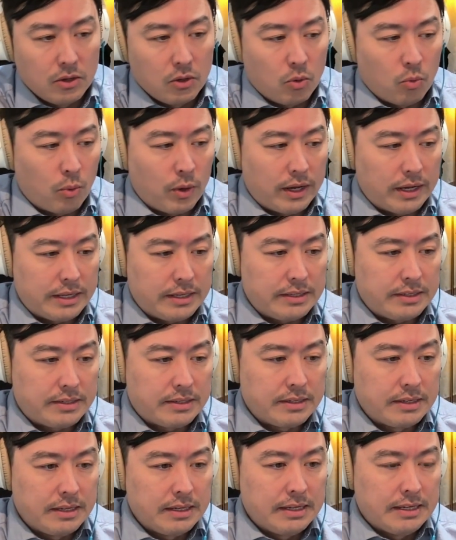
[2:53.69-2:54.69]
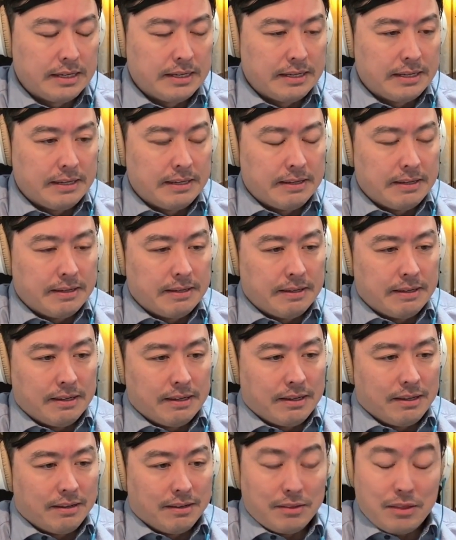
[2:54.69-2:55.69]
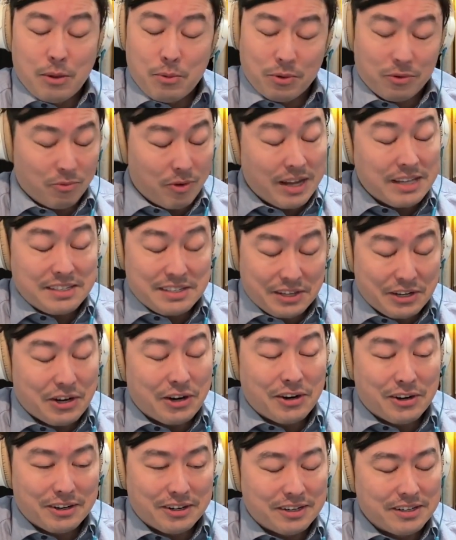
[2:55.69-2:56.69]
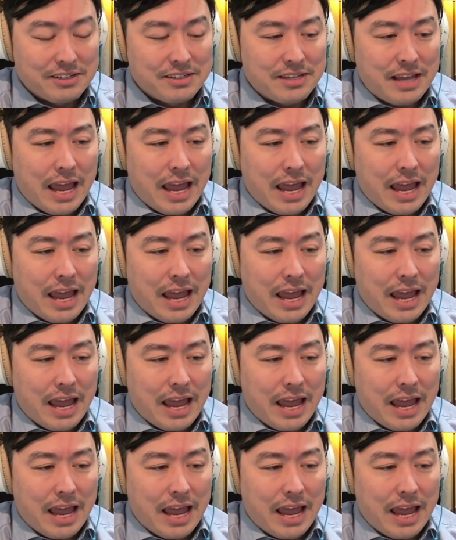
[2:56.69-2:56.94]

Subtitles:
Was they were racing cars